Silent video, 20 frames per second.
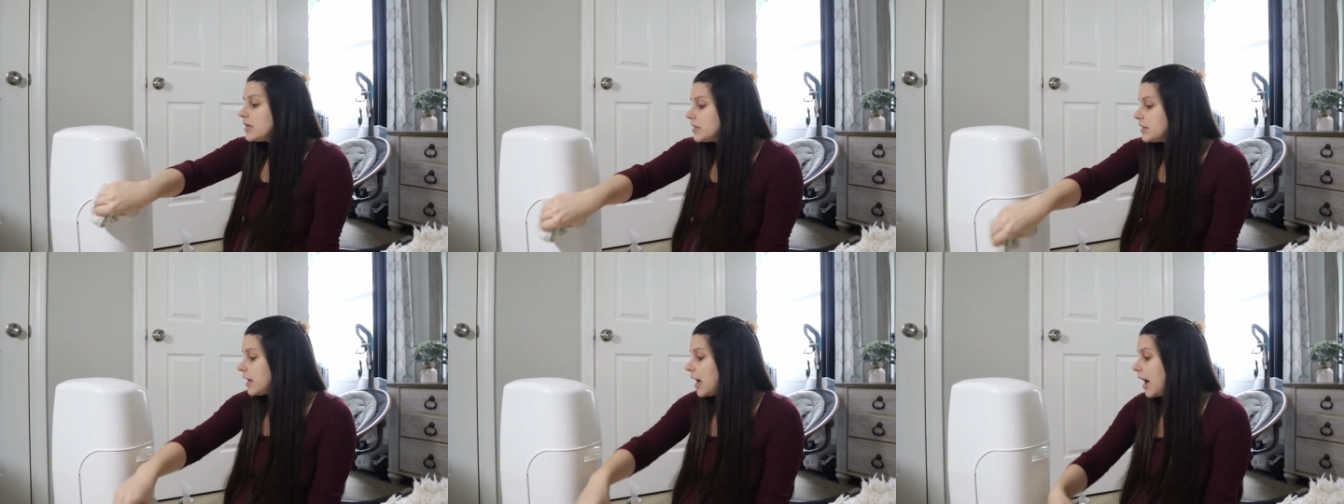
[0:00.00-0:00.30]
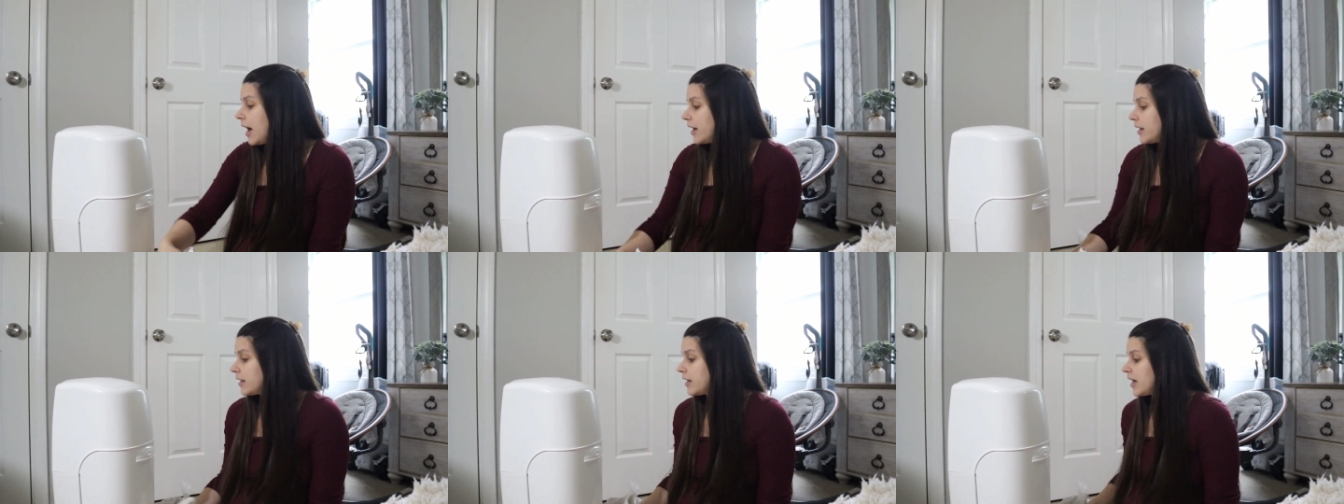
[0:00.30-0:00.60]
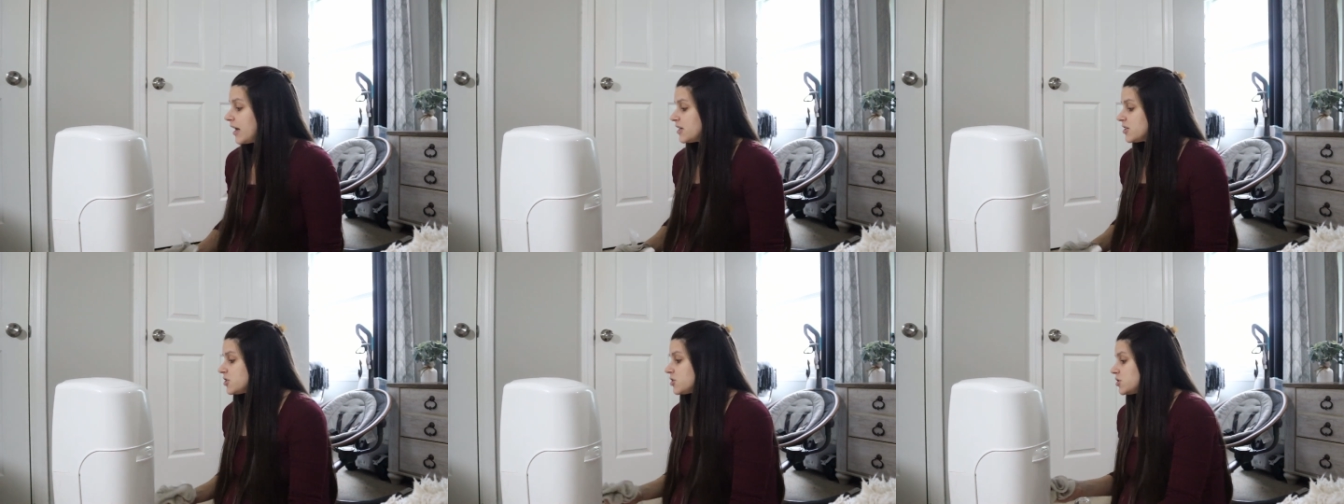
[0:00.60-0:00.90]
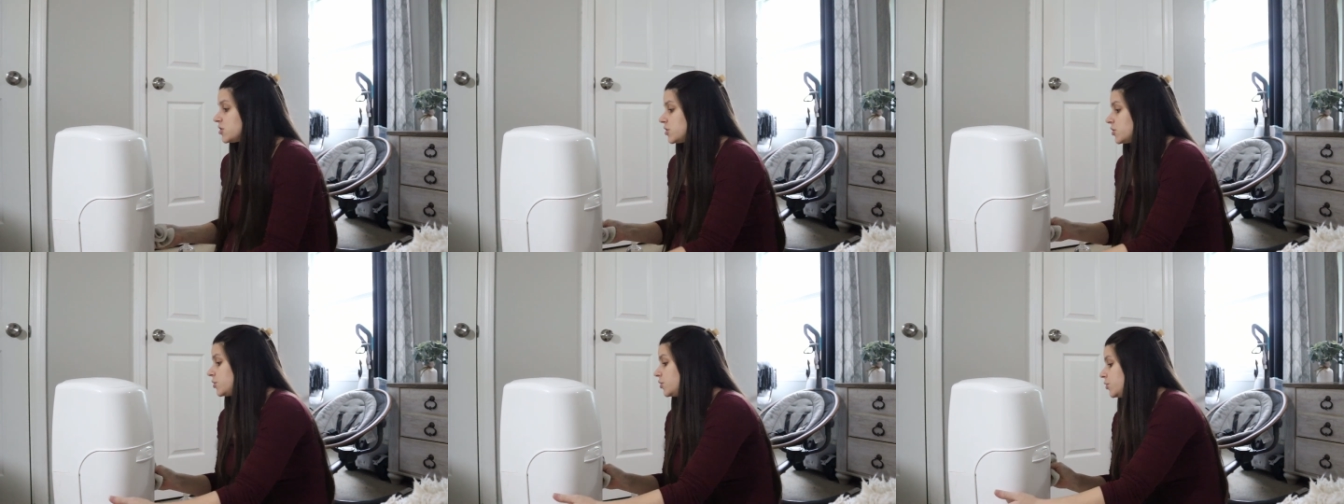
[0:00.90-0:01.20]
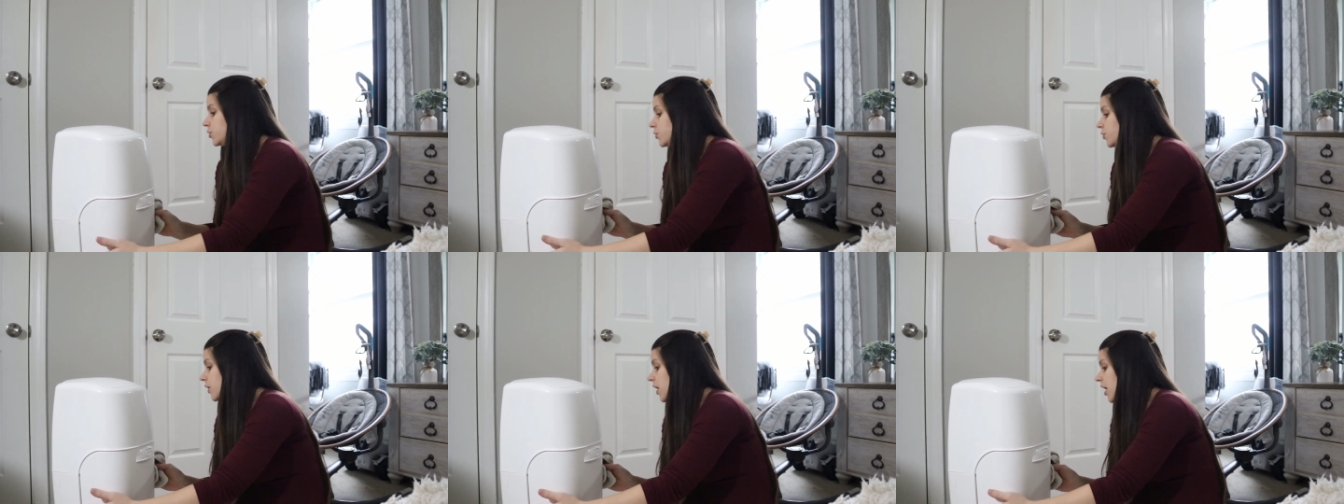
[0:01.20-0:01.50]
Yeah, guess
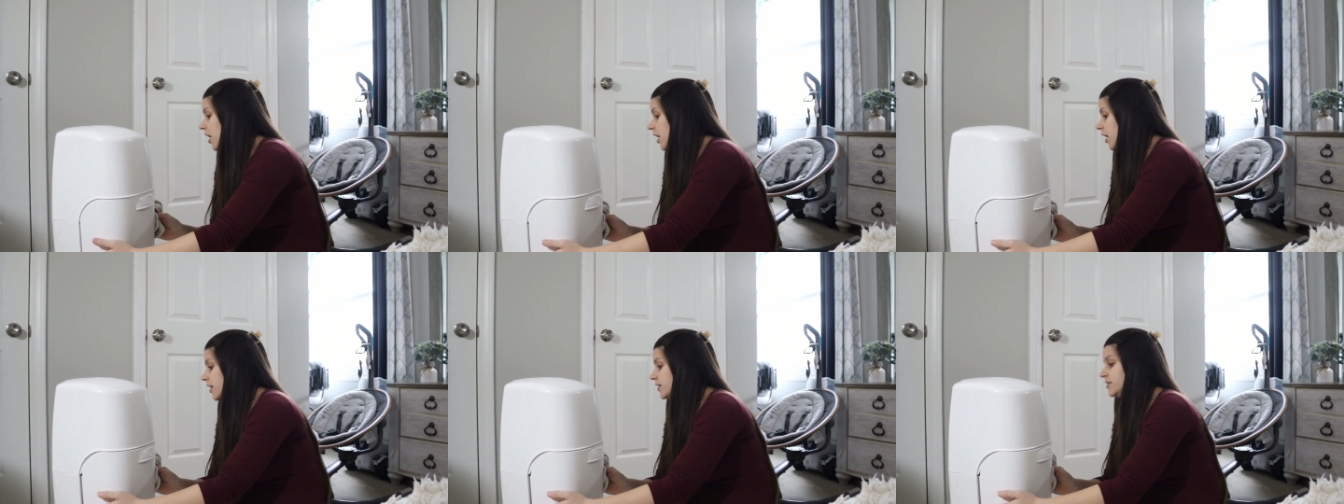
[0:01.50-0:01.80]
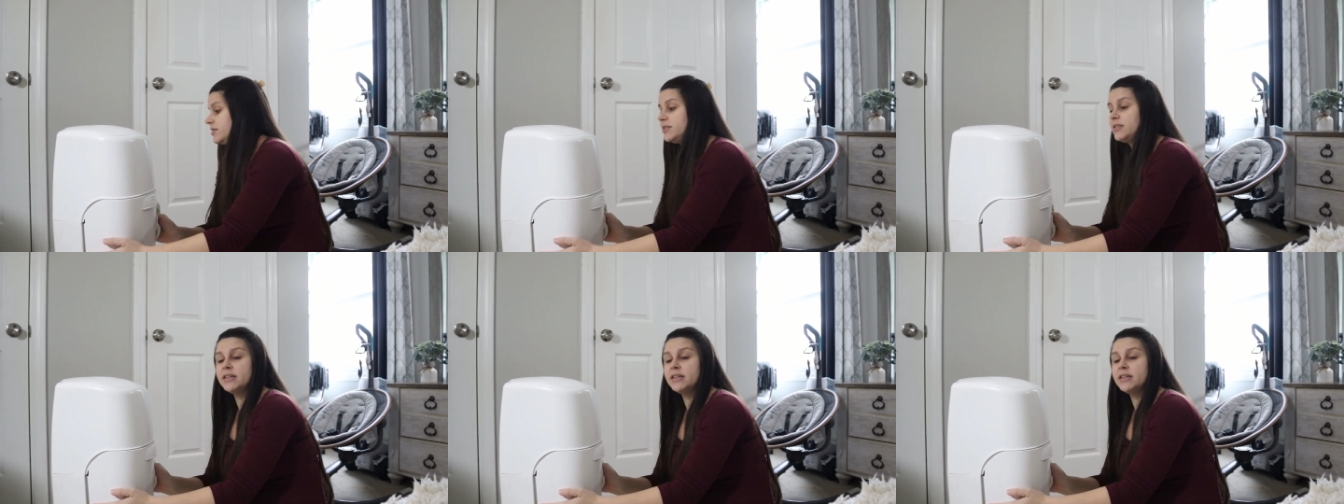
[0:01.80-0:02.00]
who uh,